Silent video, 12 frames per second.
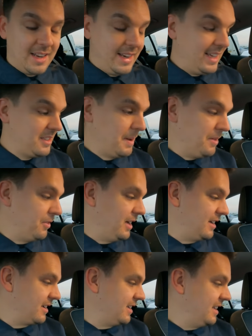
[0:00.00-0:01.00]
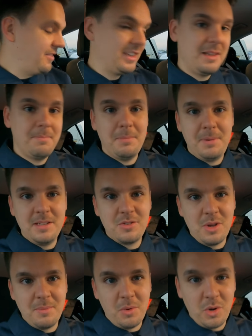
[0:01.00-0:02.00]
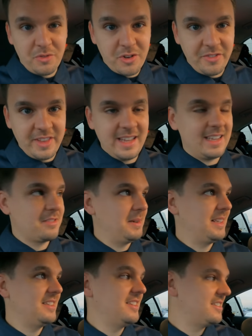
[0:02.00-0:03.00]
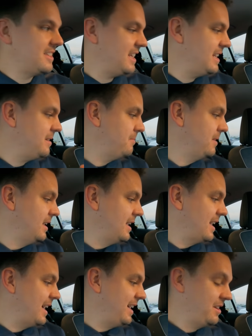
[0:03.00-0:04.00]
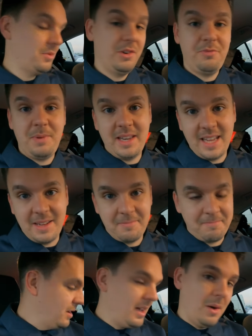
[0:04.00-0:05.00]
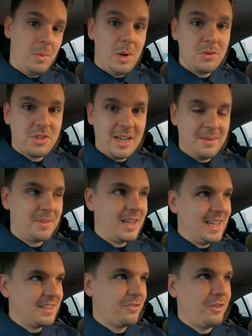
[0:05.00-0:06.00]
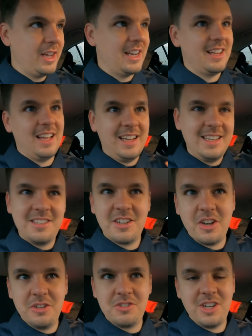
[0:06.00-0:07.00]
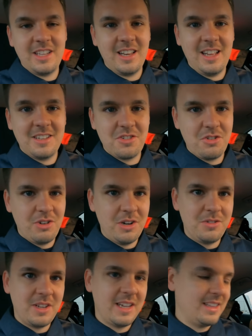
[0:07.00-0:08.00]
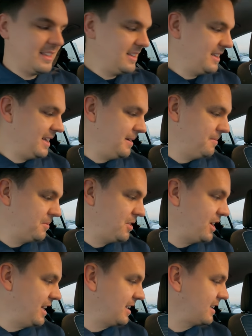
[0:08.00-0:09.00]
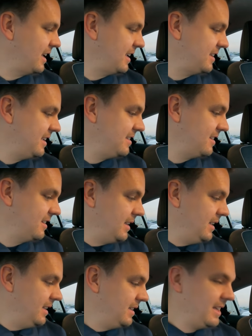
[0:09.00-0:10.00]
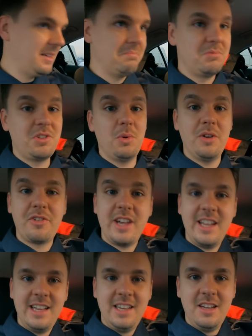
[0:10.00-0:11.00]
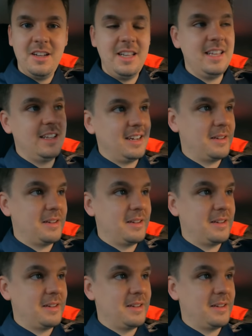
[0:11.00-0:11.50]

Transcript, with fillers: And that is a bit of luck. If I didn't bump into him, I would have gone there expecting to see him and he wouldn't have been there. Yeah, well timed. I had the feeling like I need to go and check the last two rows again. So yeah, luckily I did. Yeah, still worth getting in early.